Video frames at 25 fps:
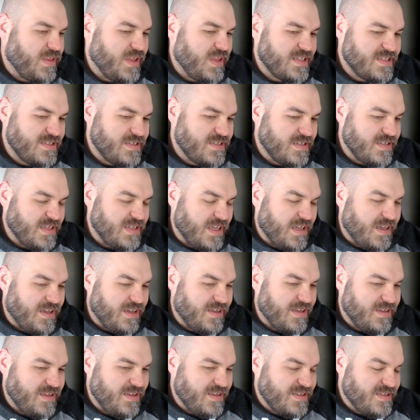that's
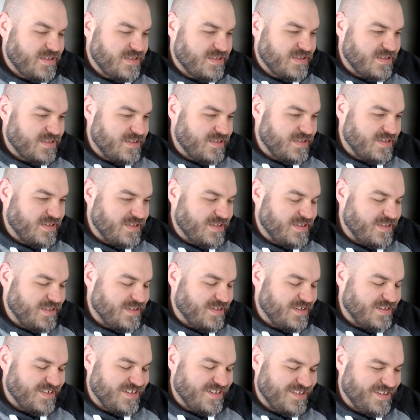such
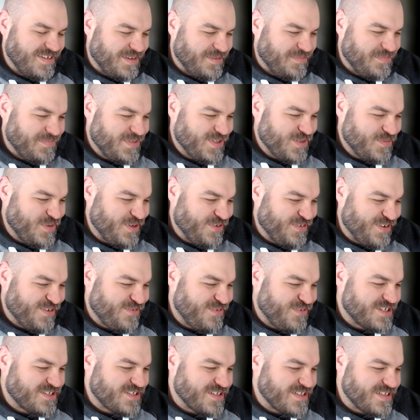yeah, so many great
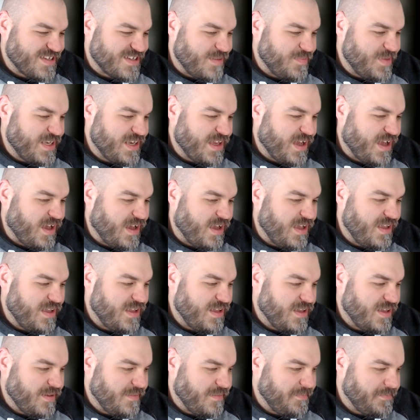questions. I mean,
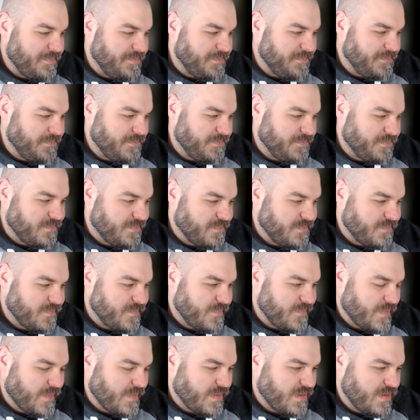I'm
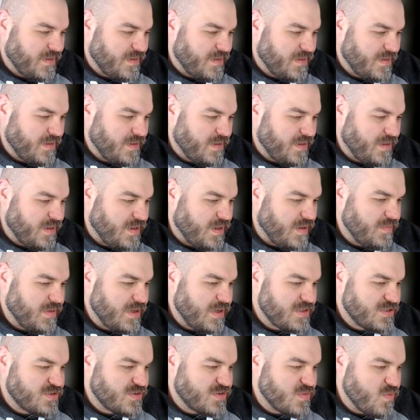
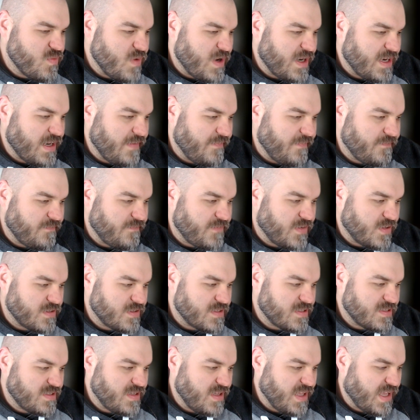not sure when I
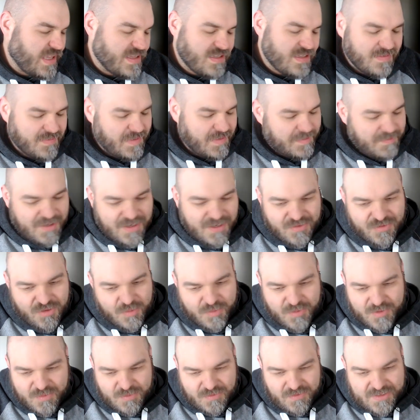first, like I said, I mean, I grew
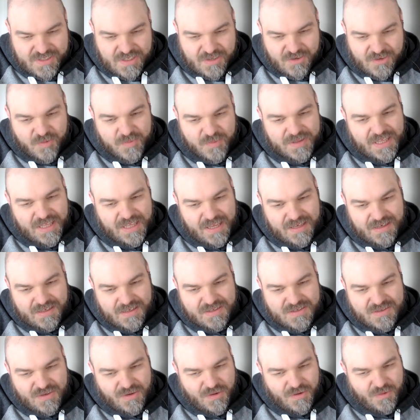up with movies. I grew up in the
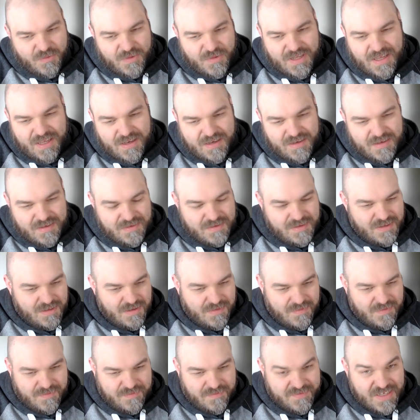80s, so we had, a
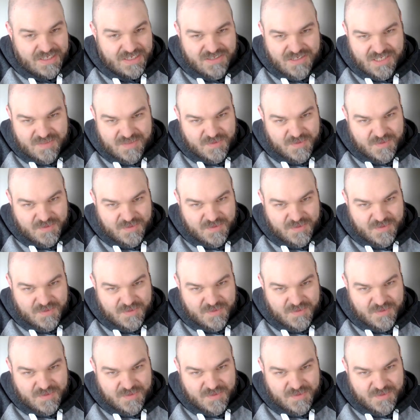VHS